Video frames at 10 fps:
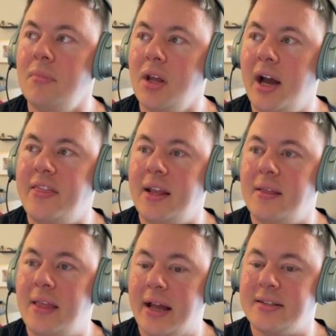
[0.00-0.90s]
I
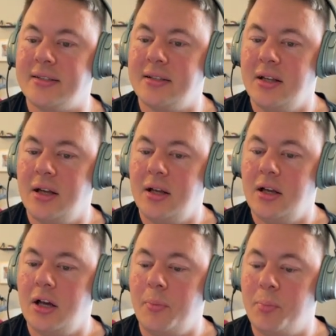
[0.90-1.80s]
think that's
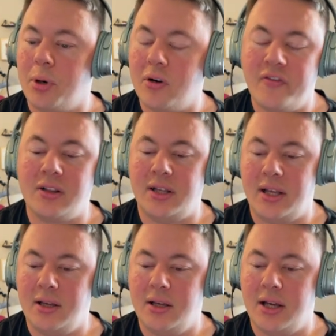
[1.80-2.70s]
a
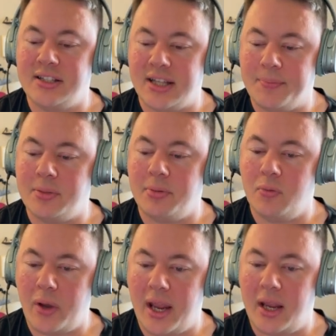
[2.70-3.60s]
perfectly acceptable
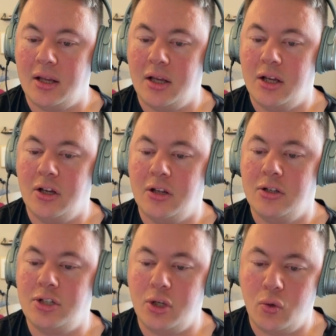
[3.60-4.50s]
way
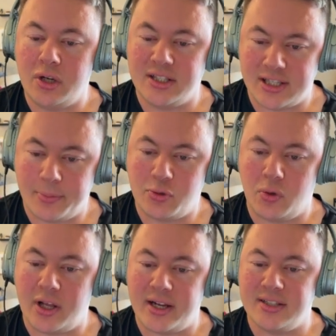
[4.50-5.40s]
to
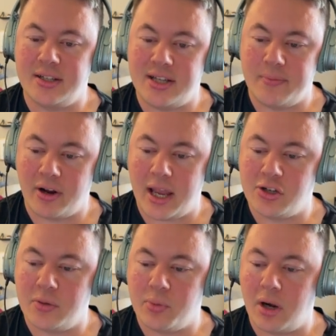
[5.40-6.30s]
conceptualize the
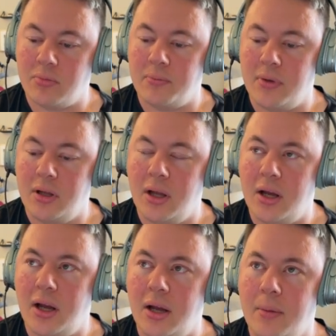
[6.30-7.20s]
demarcation problem,
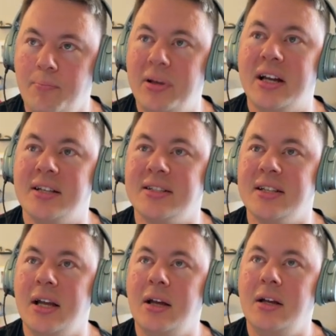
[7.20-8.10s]

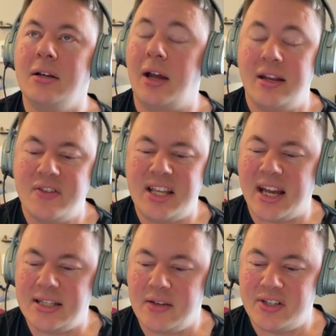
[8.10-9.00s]
and even the
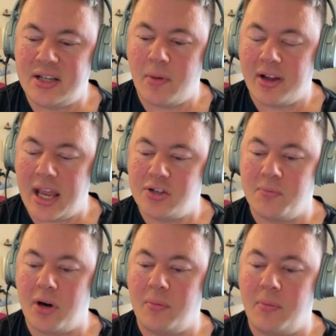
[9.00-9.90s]
idea of a demarcation
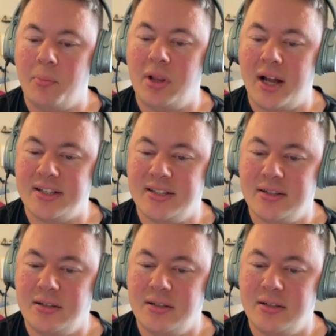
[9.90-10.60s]
problem implies